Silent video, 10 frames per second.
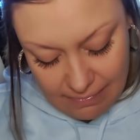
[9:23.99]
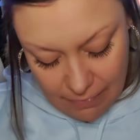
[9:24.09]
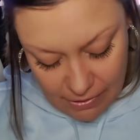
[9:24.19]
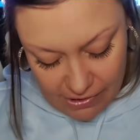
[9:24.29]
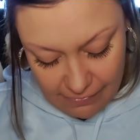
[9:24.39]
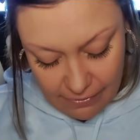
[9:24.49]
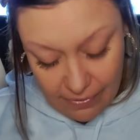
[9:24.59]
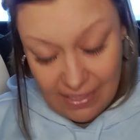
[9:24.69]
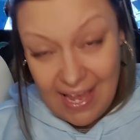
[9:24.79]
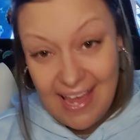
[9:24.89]
Most of you.
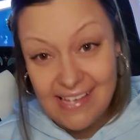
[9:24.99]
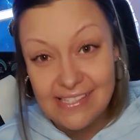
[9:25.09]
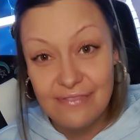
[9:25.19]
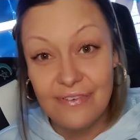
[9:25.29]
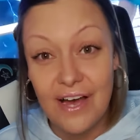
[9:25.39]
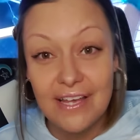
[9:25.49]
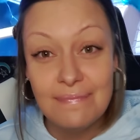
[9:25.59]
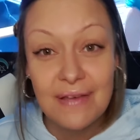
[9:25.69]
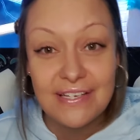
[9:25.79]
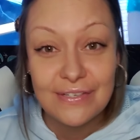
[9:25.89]
An Ace of
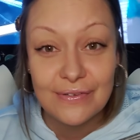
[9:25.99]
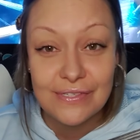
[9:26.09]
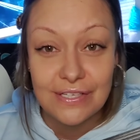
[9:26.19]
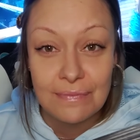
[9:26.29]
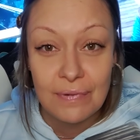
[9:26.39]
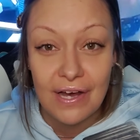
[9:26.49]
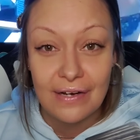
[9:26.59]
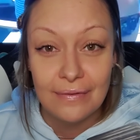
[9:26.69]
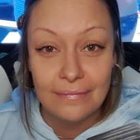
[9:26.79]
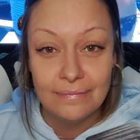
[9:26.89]
fucking Pentacles on the
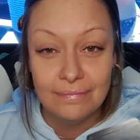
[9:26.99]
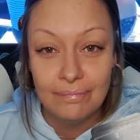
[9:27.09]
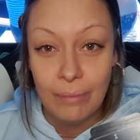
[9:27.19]
bottom.